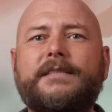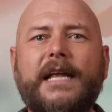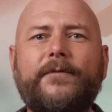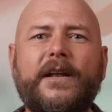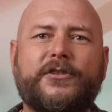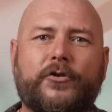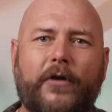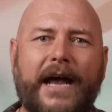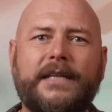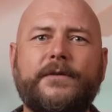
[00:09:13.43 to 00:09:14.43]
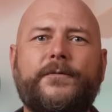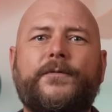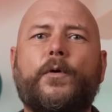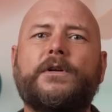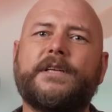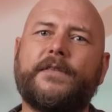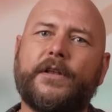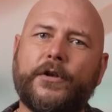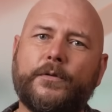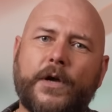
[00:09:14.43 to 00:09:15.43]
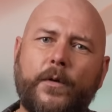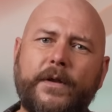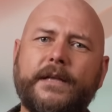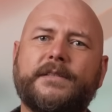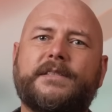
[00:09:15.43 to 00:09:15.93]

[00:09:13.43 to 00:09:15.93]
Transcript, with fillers: Instead of an attractive force in the Newtonian